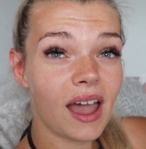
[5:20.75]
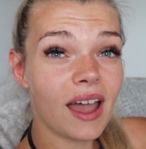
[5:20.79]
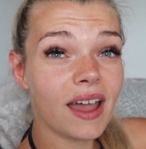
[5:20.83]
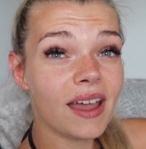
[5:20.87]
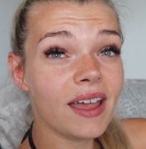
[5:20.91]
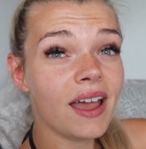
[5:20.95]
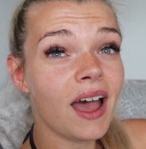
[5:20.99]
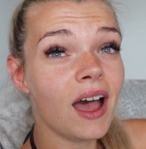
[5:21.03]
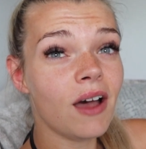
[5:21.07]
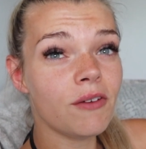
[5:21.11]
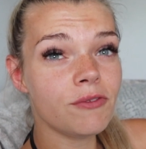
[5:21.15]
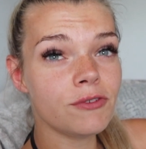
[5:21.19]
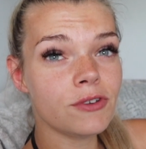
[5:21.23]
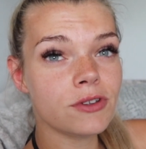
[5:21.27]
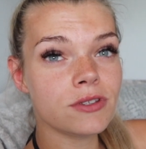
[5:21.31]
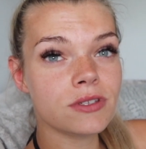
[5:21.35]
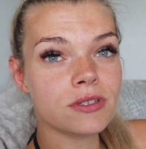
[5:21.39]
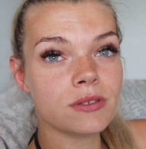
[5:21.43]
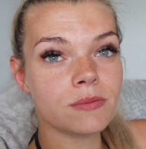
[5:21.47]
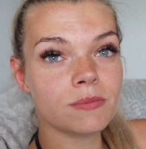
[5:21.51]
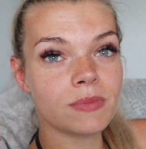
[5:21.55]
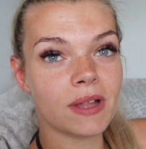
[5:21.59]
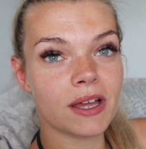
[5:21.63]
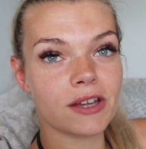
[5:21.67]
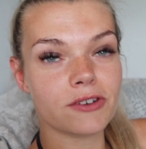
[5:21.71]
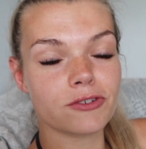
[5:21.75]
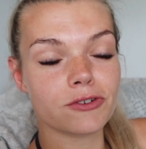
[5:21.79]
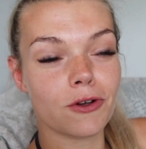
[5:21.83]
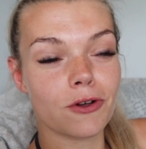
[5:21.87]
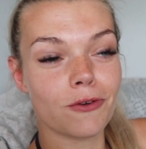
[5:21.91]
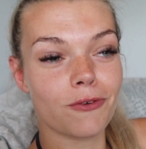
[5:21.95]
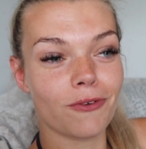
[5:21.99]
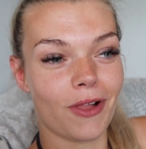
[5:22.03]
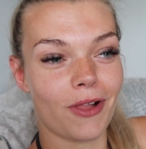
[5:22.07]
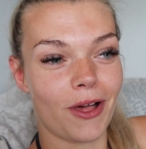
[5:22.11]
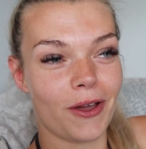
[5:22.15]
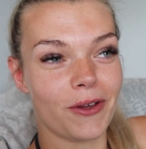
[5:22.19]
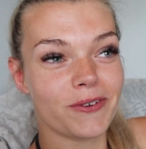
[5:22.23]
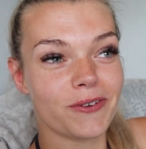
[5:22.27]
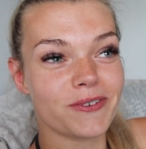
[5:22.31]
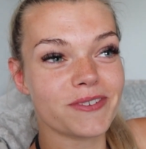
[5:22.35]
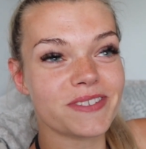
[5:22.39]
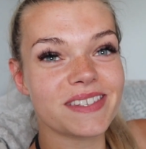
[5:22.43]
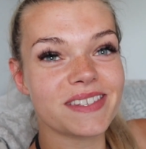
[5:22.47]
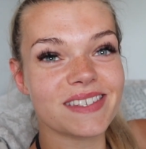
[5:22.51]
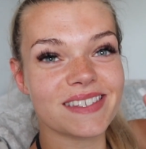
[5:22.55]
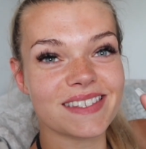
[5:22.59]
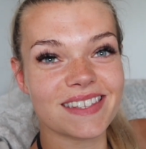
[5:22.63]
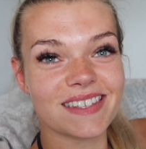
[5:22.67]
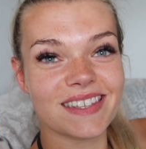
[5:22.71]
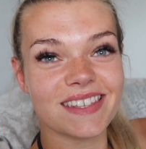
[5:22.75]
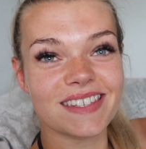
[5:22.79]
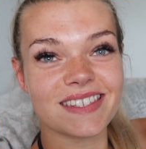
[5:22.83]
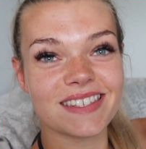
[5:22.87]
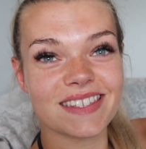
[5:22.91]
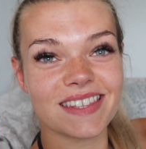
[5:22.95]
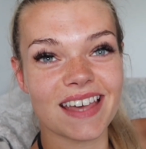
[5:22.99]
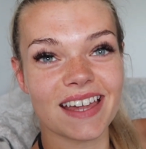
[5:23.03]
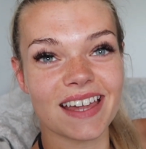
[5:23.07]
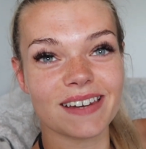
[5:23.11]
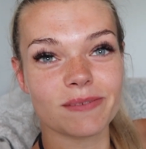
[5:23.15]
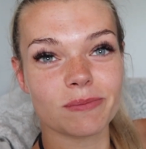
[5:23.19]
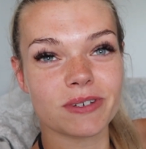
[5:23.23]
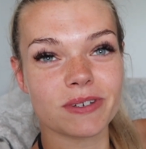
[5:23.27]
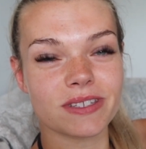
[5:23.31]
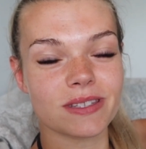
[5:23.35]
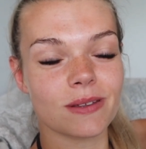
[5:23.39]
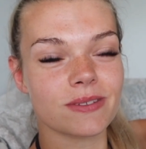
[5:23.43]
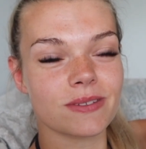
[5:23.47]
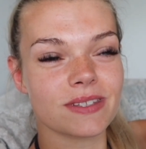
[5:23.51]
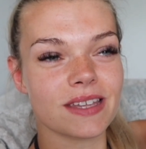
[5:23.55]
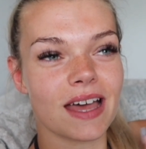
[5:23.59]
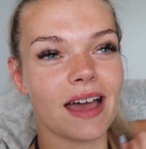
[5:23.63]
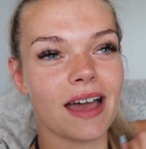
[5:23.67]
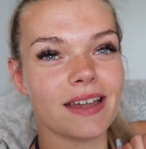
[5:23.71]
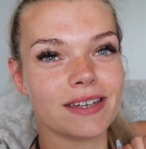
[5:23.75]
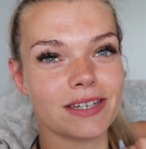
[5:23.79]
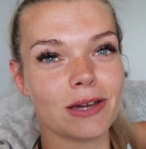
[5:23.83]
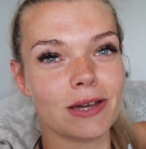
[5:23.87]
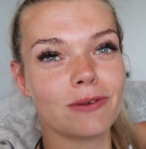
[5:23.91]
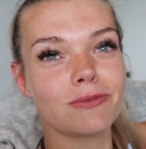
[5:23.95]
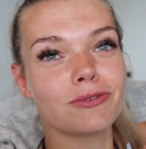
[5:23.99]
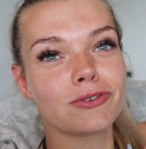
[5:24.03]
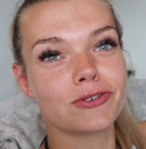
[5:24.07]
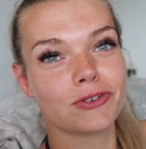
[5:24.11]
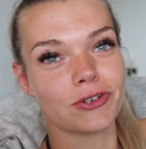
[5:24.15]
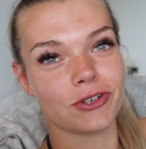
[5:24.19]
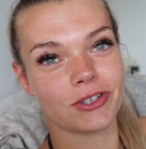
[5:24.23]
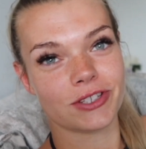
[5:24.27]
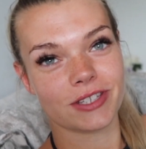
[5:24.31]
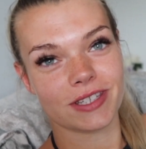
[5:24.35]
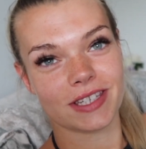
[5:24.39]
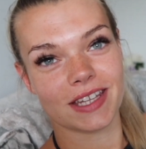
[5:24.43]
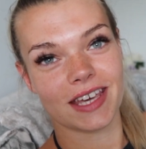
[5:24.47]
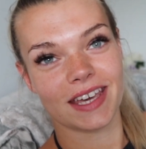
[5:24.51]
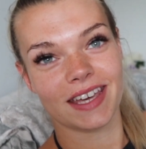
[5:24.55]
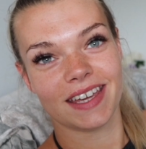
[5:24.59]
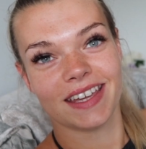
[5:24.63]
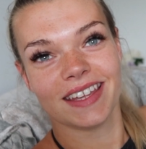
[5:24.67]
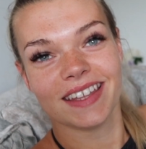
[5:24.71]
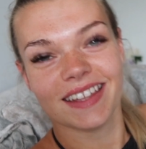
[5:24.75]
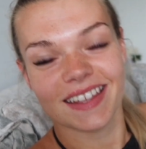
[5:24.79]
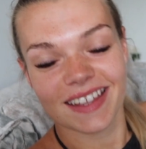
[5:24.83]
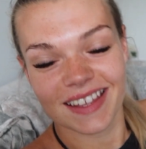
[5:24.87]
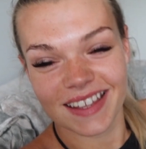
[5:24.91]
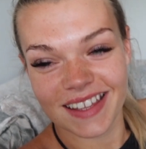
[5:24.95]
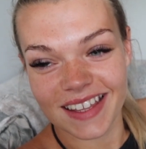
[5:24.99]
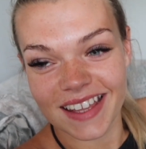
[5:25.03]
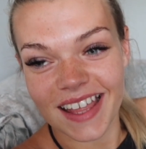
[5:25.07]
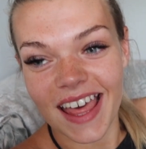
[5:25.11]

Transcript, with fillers: have done some lateral flows since then because I was like, I don't trust it.